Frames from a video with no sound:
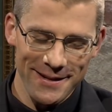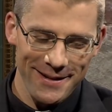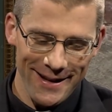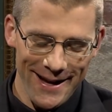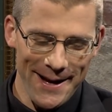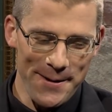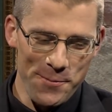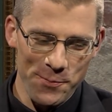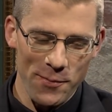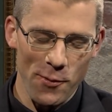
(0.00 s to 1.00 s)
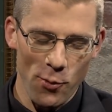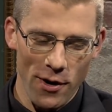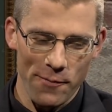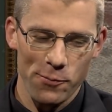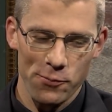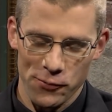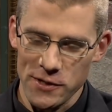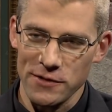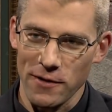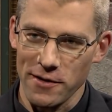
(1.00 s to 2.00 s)
There, um, a
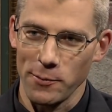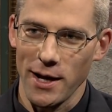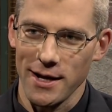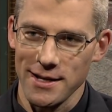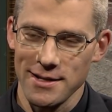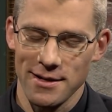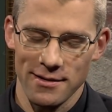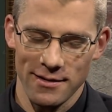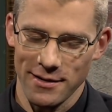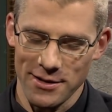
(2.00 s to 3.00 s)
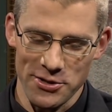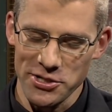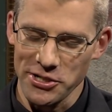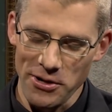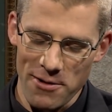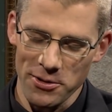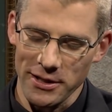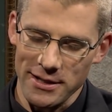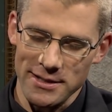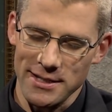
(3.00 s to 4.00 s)
priest friend of mine, he had you know, just a great,
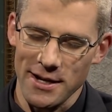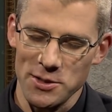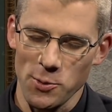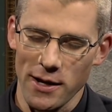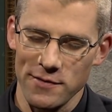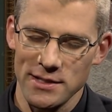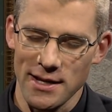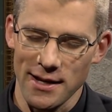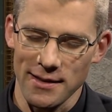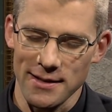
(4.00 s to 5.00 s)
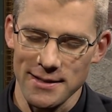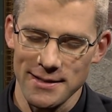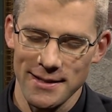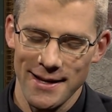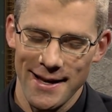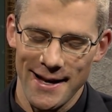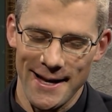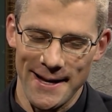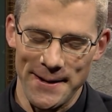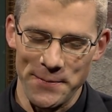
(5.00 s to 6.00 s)
really concise way of saying this
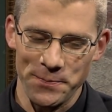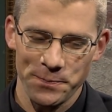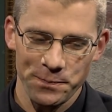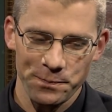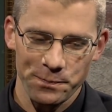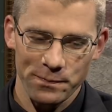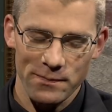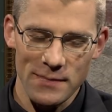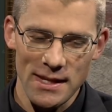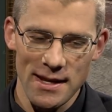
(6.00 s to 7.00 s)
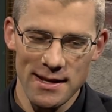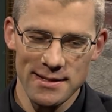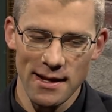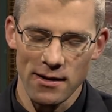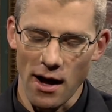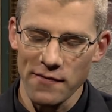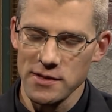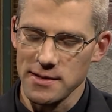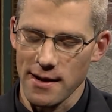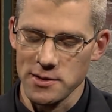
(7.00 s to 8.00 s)
um, is that
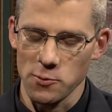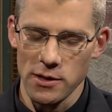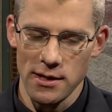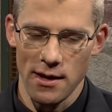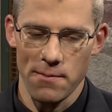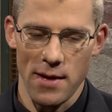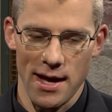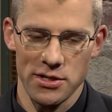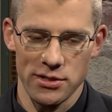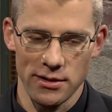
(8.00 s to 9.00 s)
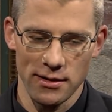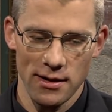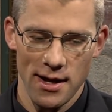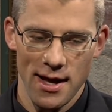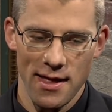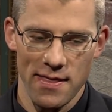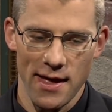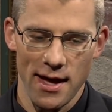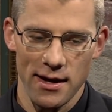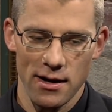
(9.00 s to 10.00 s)
oftentimes we imagine
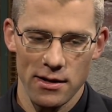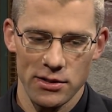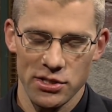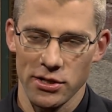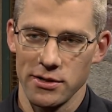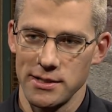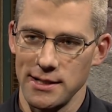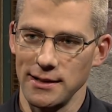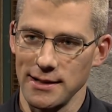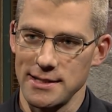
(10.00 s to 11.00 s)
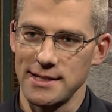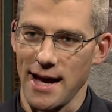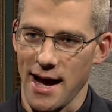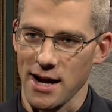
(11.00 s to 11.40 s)
that certainty leads to